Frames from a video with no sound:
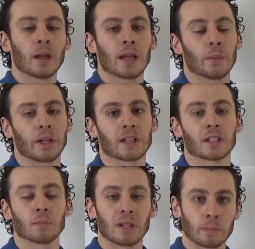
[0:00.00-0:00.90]
And we get to
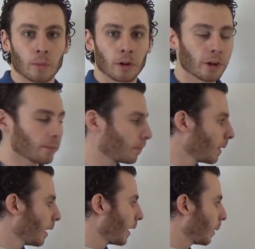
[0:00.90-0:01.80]
the people park,
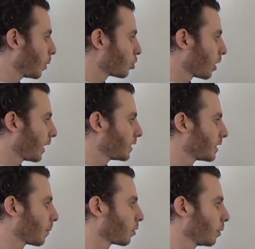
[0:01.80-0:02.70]
and we tried
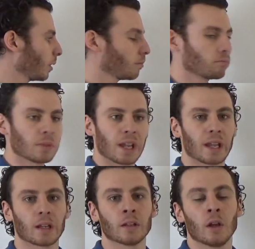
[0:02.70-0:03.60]
step 3,
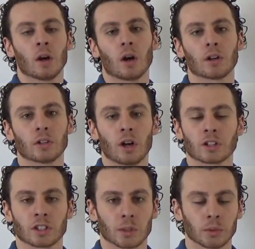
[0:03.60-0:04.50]
and our dog's
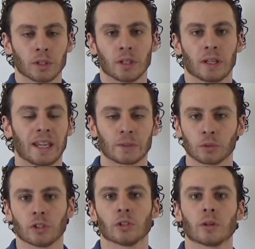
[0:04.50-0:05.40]
can't
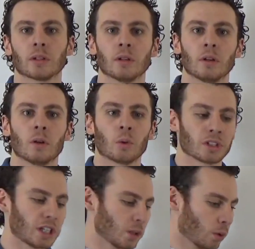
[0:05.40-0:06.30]
really do it. We're
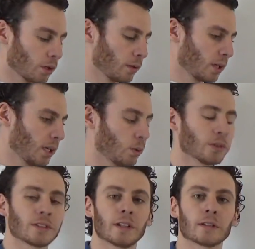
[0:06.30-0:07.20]
saying the word, he
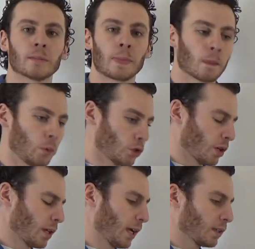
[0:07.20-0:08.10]
won't sit. We try
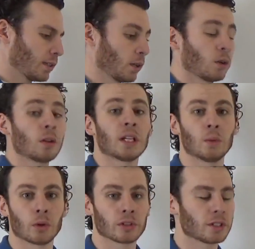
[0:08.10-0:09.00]
the hand signal, he
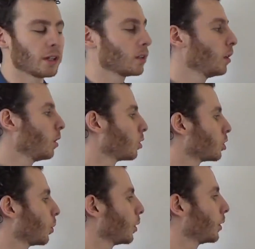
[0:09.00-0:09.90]
won't sit.
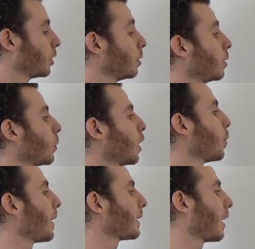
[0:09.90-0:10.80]
So what do? We go
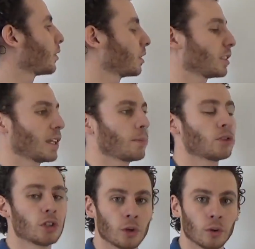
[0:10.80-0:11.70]
back down to step
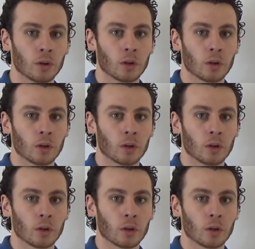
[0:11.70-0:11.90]
2.